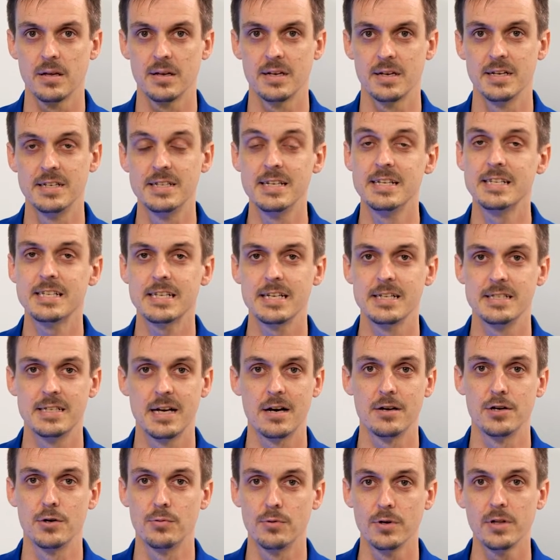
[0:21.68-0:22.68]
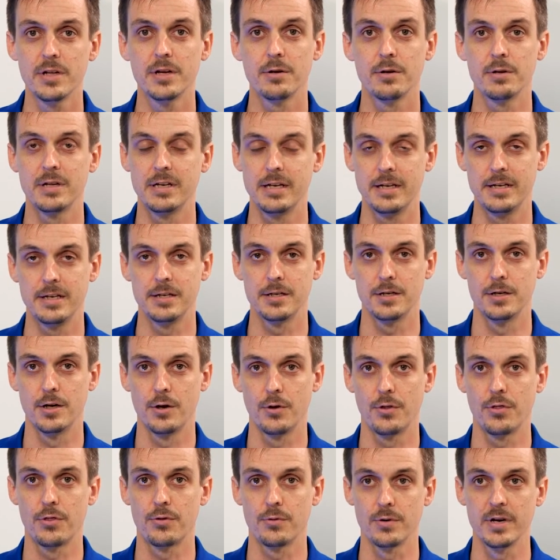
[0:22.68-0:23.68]
condensing it down to really only needing to
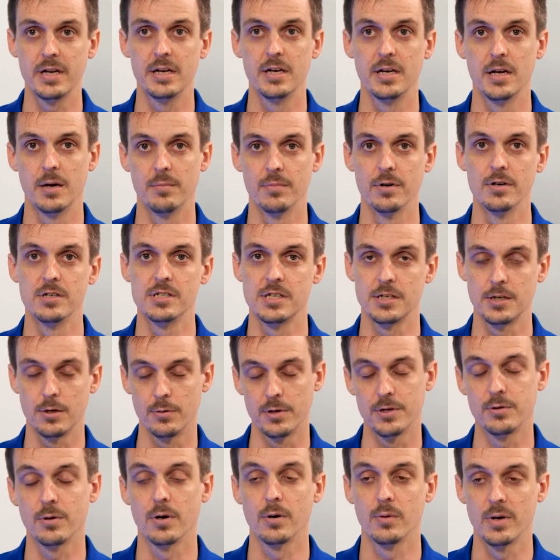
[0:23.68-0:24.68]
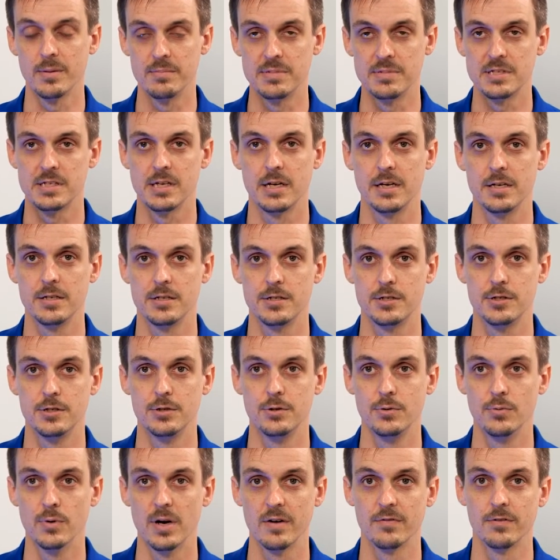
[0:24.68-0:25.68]
know 3 numbers and going to our website
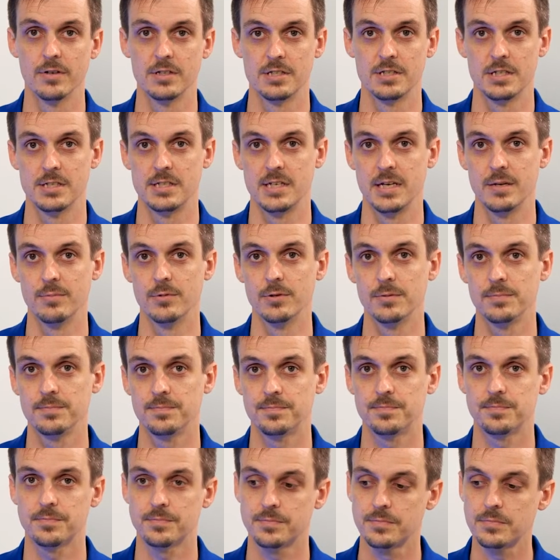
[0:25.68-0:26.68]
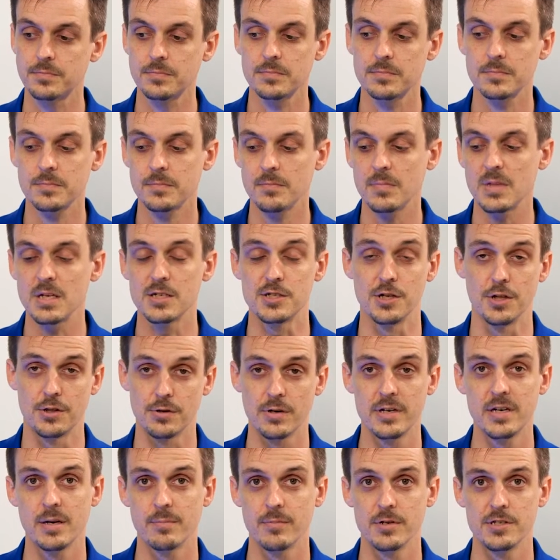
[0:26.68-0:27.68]
to reference a table. So
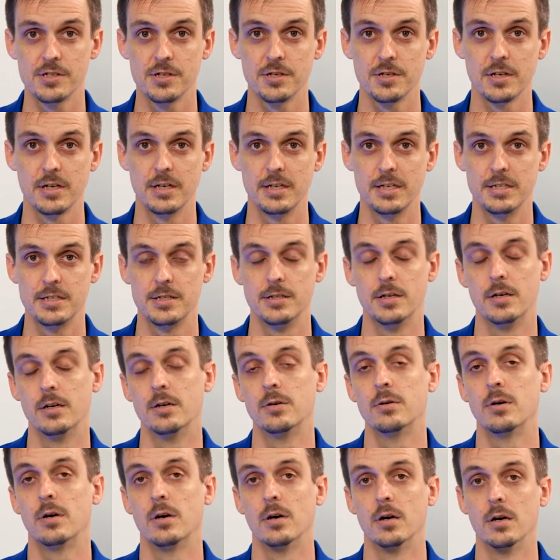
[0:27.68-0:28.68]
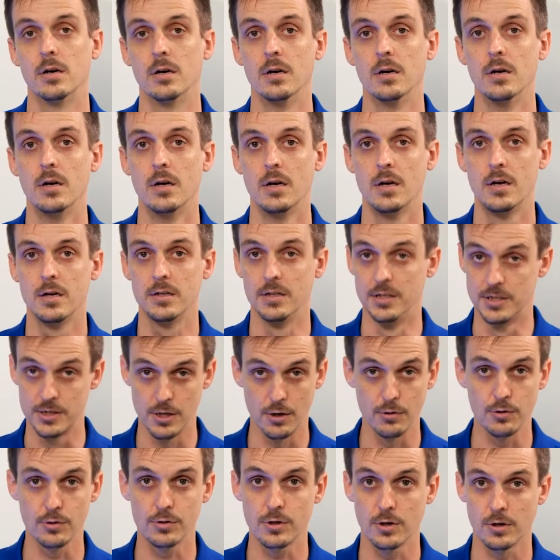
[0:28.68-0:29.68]
3 numbers you're going to need to know are the
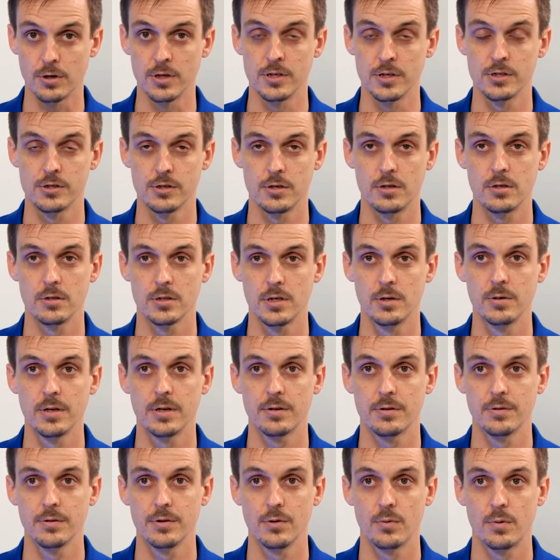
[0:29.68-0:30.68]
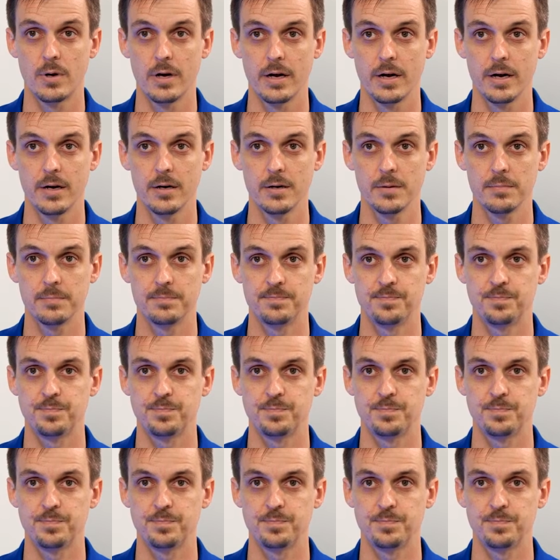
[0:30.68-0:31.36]
total current draw going through the wire.